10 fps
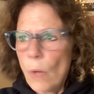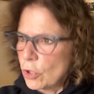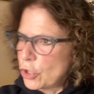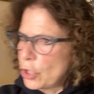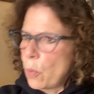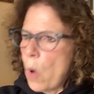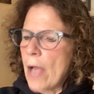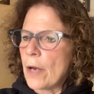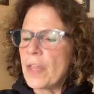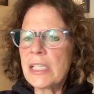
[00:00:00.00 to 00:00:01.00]
Well, Jill,
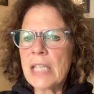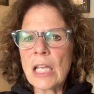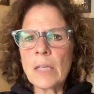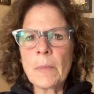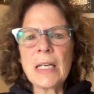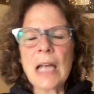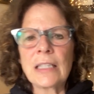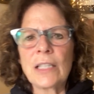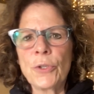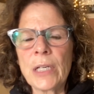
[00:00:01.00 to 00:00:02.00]
why are they telling me
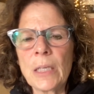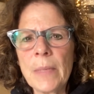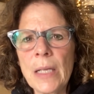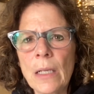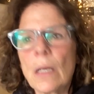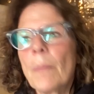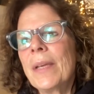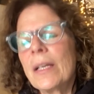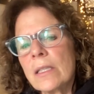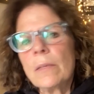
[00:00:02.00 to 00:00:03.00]
not to drink milk?
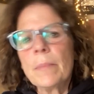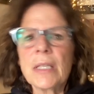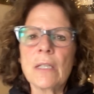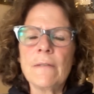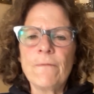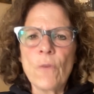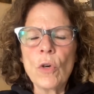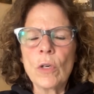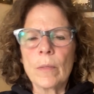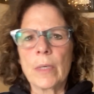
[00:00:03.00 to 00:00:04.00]
Because they're
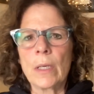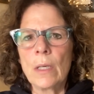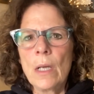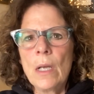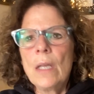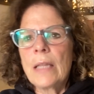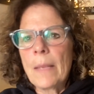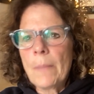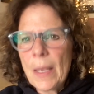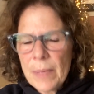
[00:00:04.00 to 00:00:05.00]
misinformed.
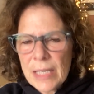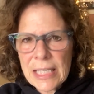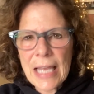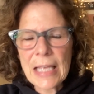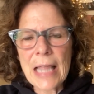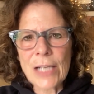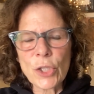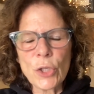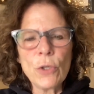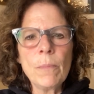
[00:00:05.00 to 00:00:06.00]
They may be saying that
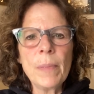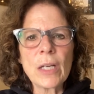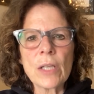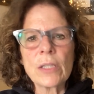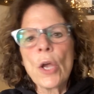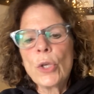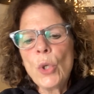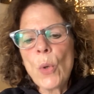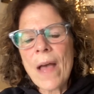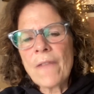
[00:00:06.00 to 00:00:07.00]
to you because
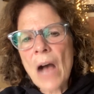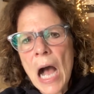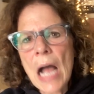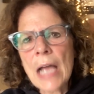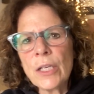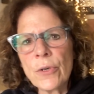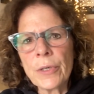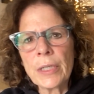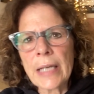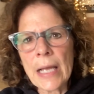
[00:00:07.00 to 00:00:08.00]
you have high
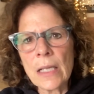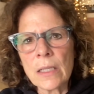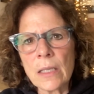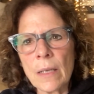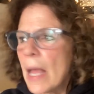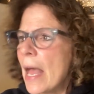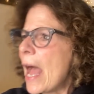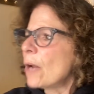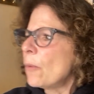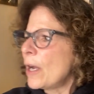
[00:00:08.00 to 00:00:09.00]
urine calcium.
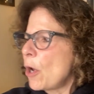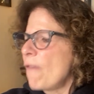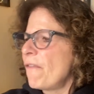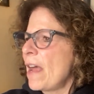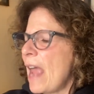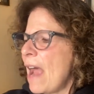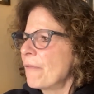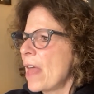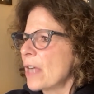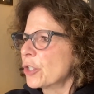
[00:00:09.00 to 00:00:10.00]
How do I know if I
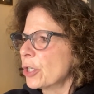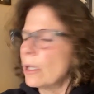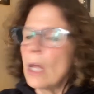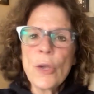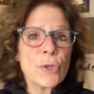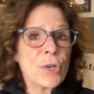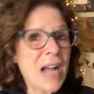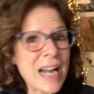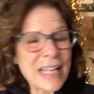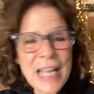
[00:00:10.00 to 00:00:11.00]
have that, Jill? You
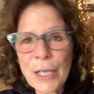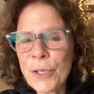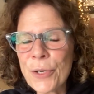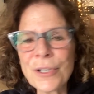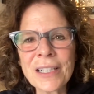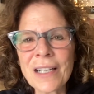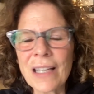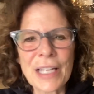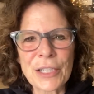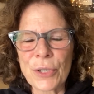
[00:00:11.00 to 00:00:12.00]
got to get a urine
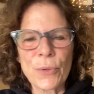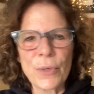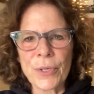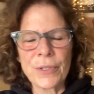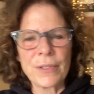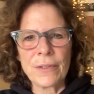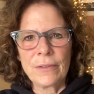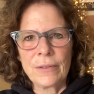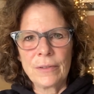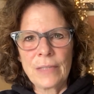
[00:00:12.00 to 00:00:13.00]
collection ordered.
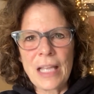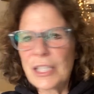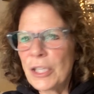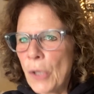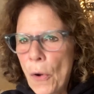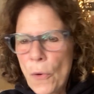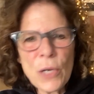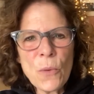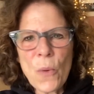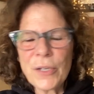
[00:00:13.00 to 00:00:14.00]
That's the
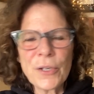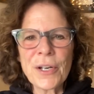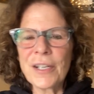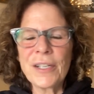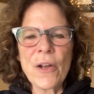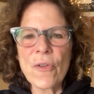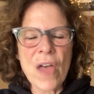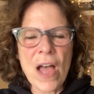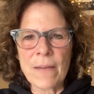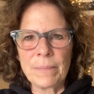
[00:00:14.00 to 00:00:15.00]
only way you're going to know
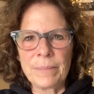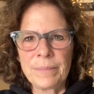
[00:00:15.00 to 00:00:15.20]
that.